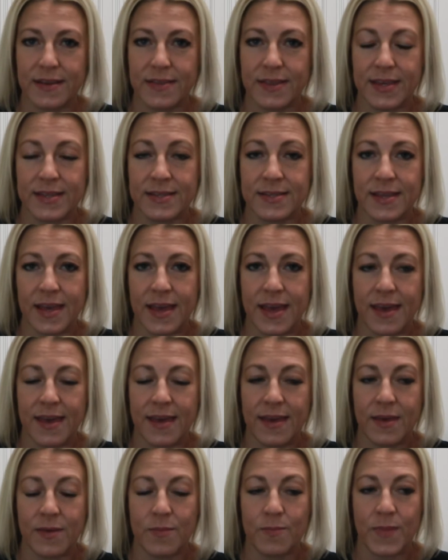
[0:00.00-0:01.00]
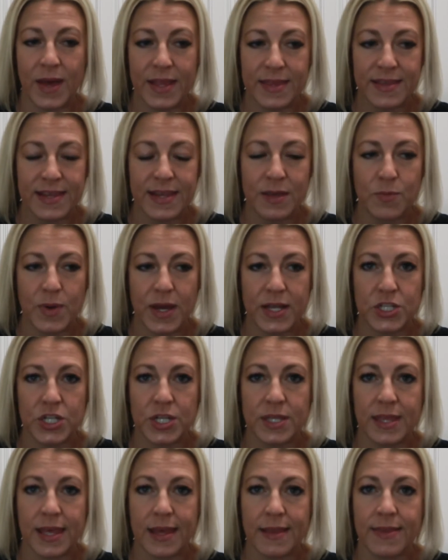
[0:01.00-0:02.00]
There's a monthly
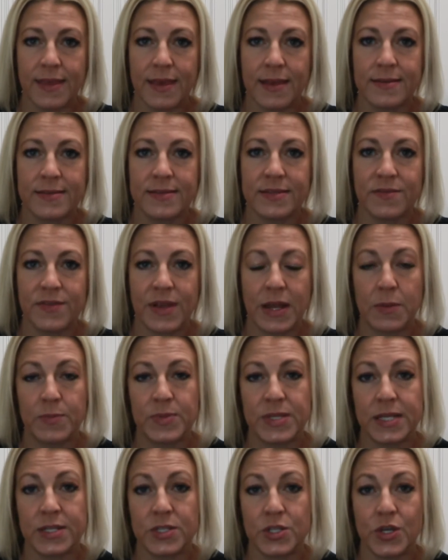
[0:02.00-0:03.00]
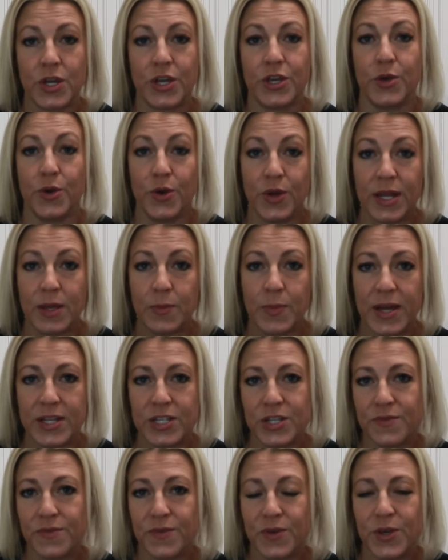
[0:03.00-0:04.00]
budget that then develops into a yearly
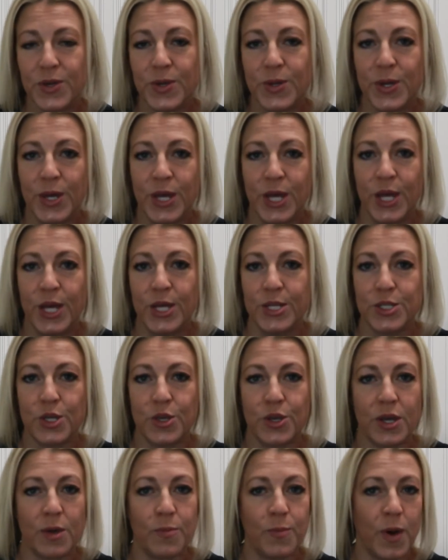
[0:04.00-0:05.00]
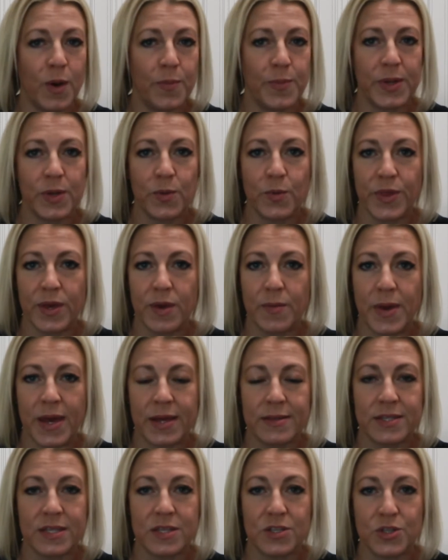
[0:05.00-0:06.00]
budget for you. So you can pop in all the
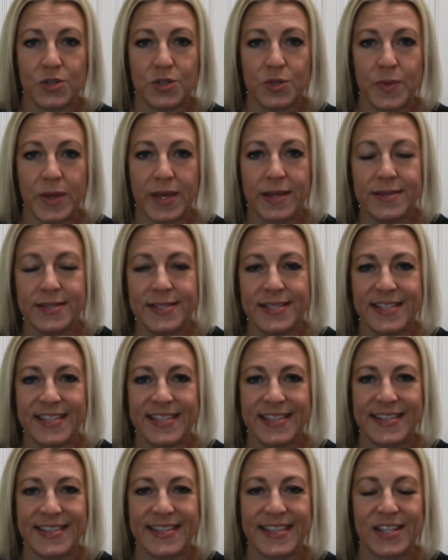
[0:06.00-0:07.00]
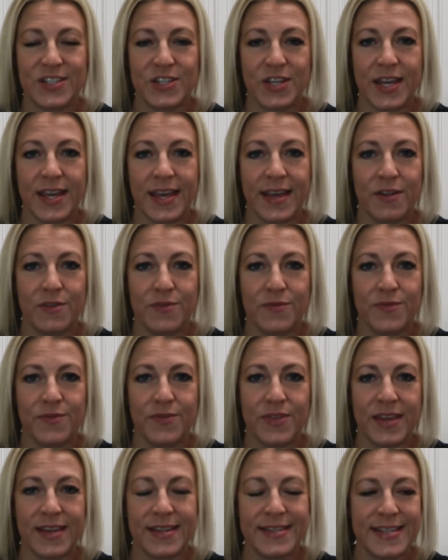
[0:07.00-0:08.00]
amounts that you spend, that you can get off
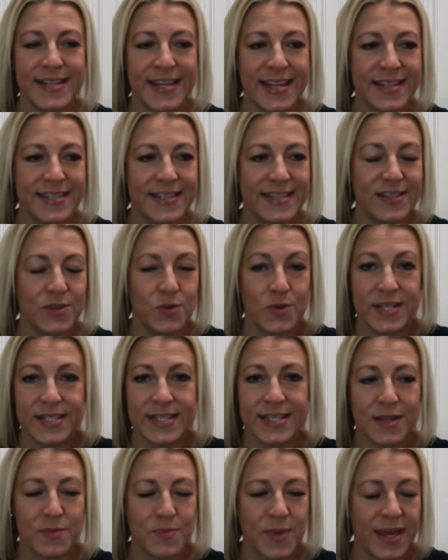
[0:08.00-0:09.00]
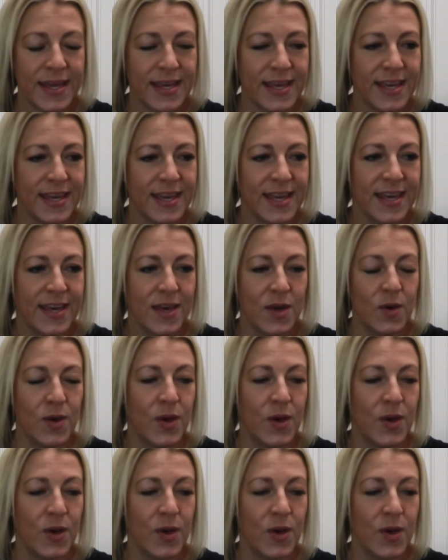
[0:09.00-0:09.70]
the internet, your internet banking,